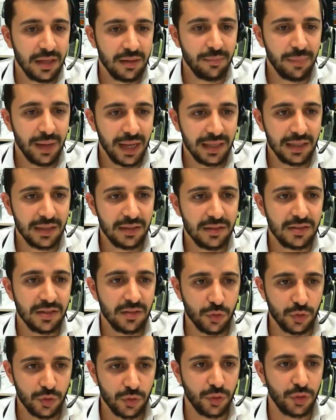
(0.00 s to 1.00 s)
balance and
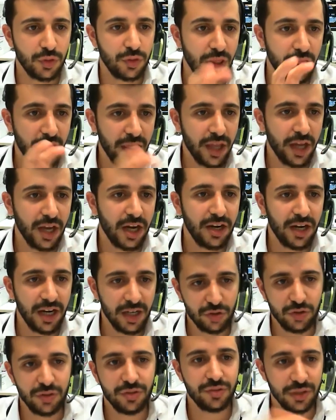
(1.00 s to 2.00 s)
what's going on there
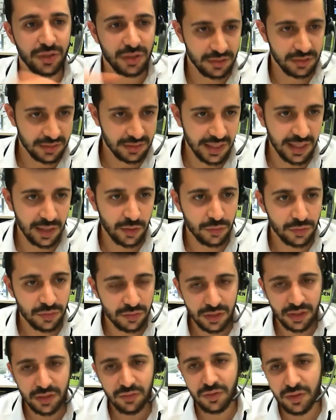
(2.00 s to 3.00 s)
actually trickles down
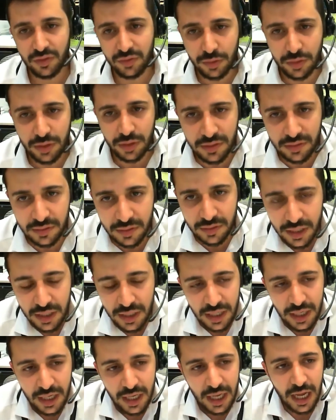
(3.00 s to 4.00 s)
to inventories.
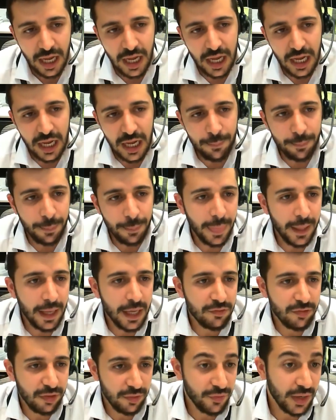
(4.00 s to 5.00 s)

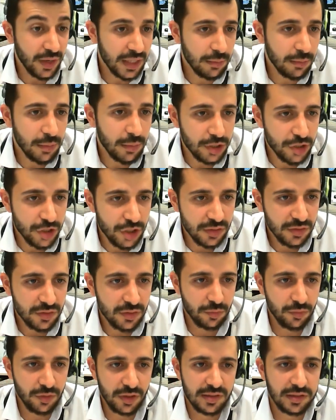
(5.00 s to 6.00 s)
And refining margins,
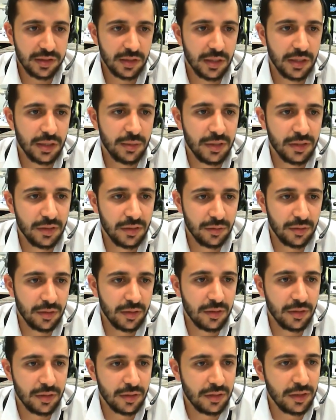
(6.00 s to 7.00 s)
obviously, I mean,
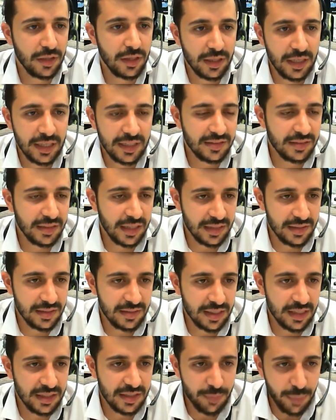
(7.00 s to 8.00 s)
as
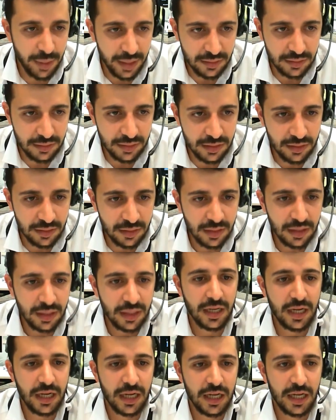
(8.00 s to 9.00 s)
expected,
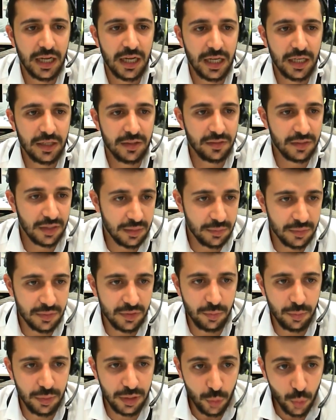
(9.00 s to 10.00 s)
seems
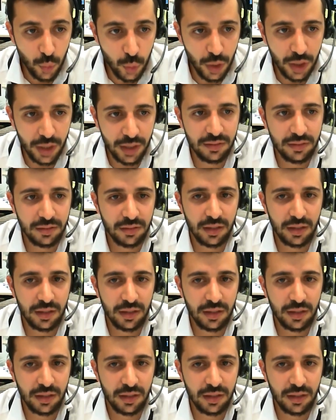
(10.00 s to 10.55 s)
to be quite